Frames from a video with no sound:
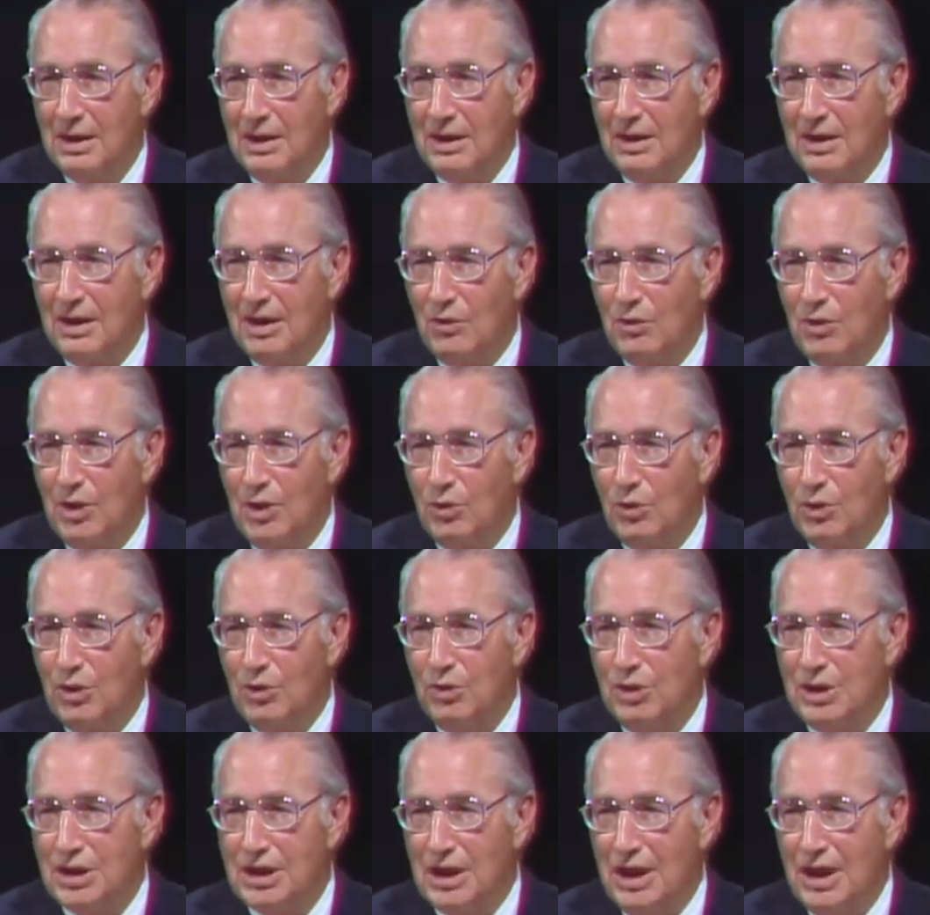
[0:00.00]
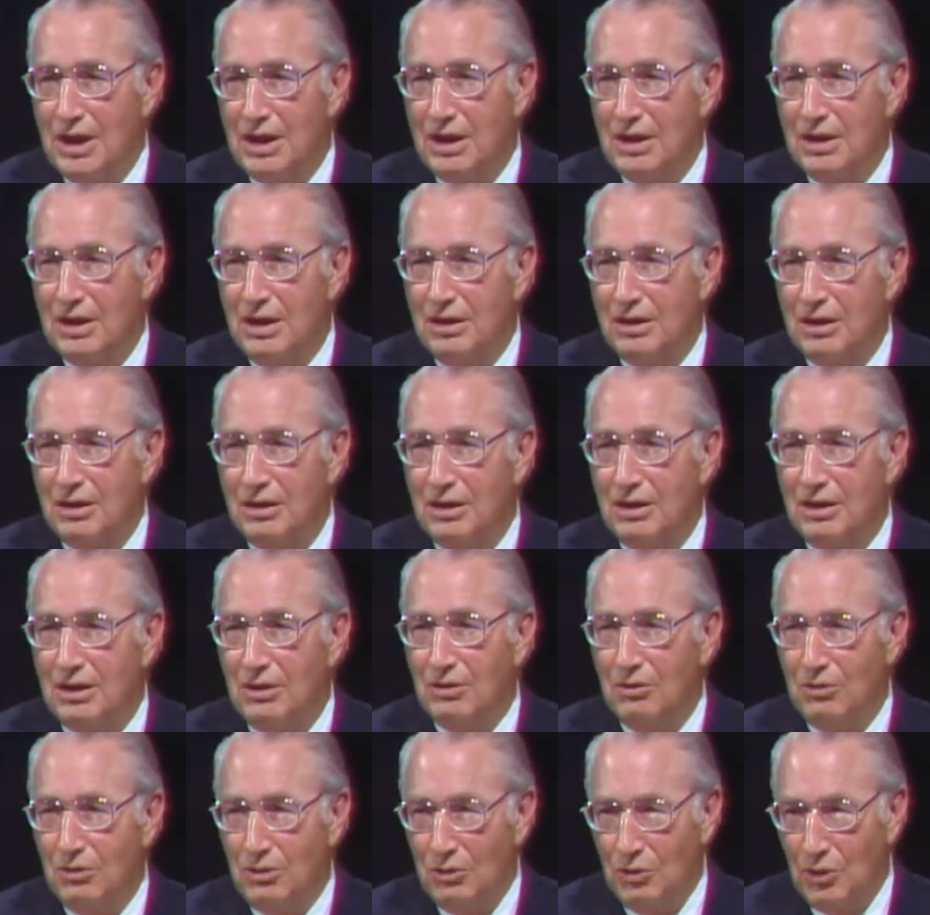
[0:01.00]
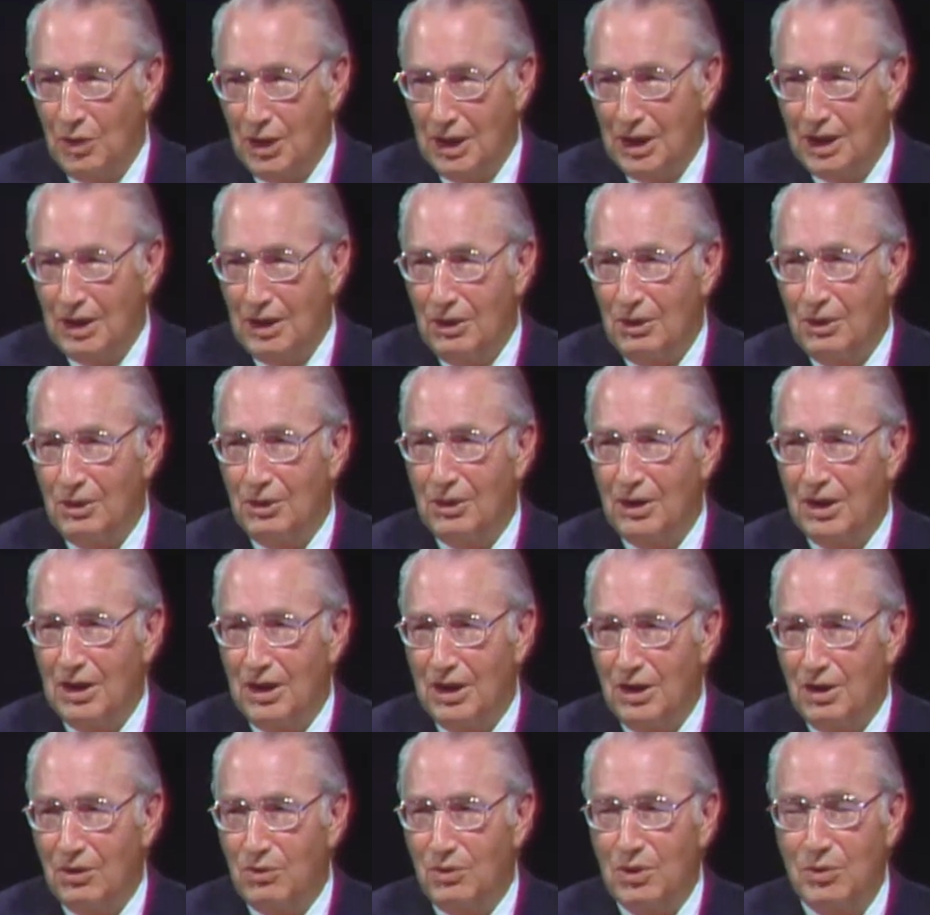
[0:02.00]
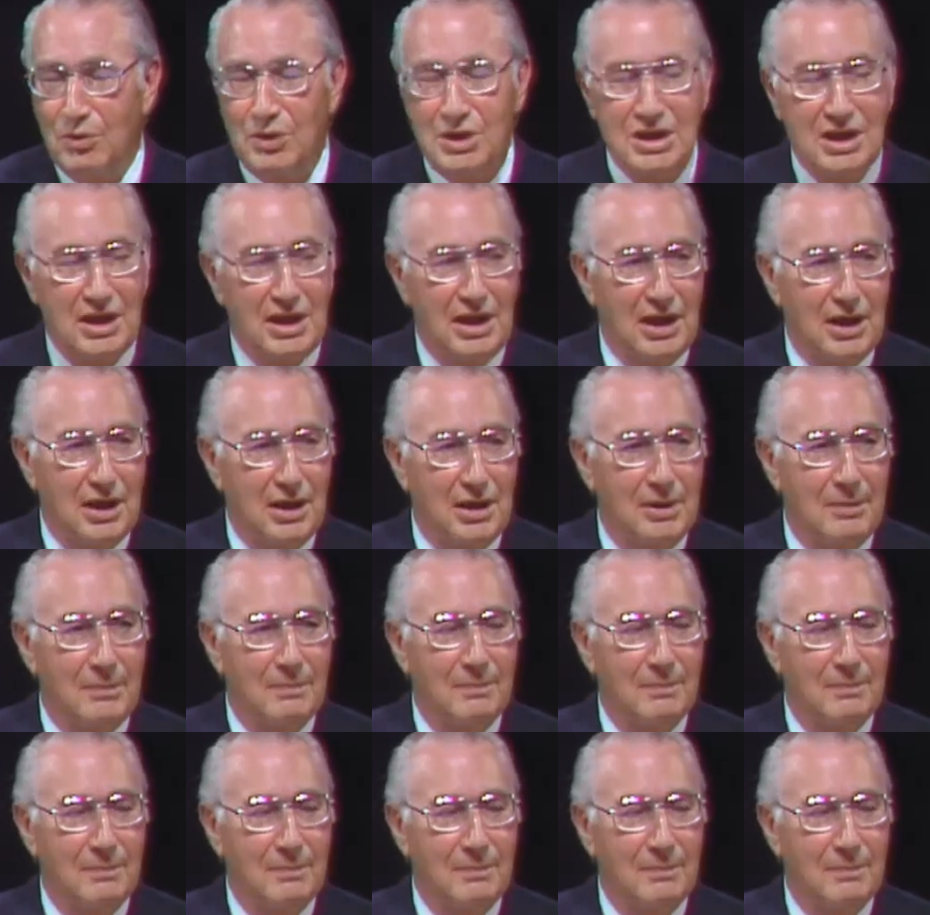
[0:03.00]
Then one or the other would recite,